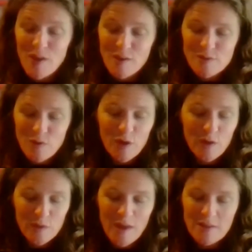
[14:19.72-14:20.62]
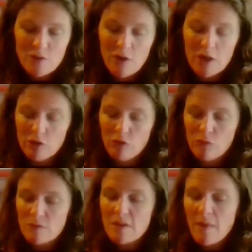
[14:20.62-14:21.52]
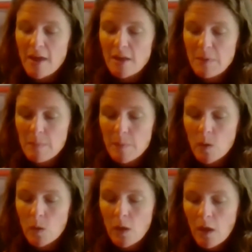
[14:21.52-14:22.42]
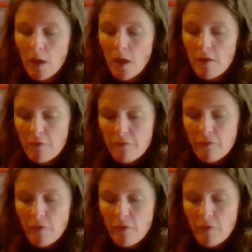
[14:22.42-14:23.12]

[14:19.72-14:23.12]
That's great. That's great news. A lot of people have